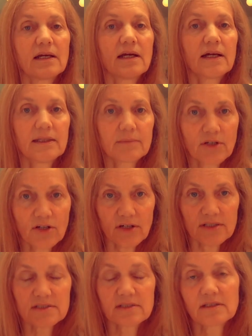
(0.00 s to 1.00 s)
I am
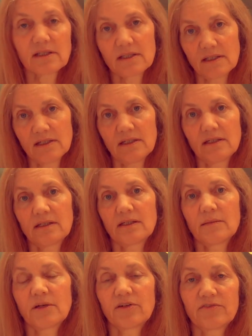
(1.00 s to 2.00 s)
constantly thinking
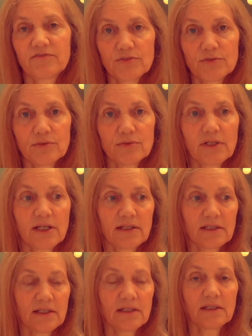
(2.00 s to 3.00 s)
about food
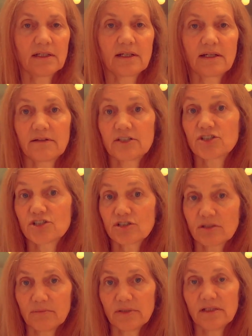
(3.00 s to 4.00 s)
and eating and how I
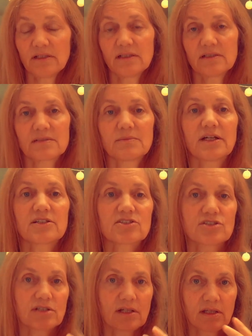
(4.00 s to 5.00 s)
shouldn't be eating as
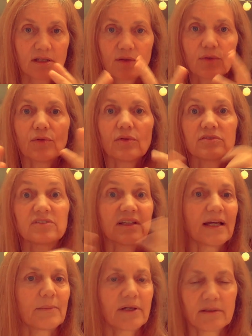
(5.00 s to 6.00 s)
much and the whole
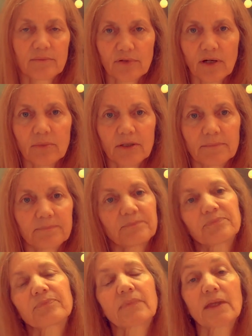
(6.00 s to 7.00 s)
dilemma and problem.
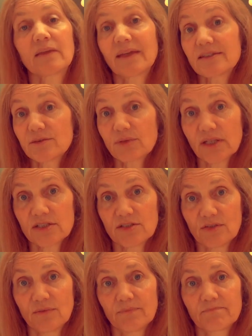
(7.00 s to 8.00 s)
That's okay too.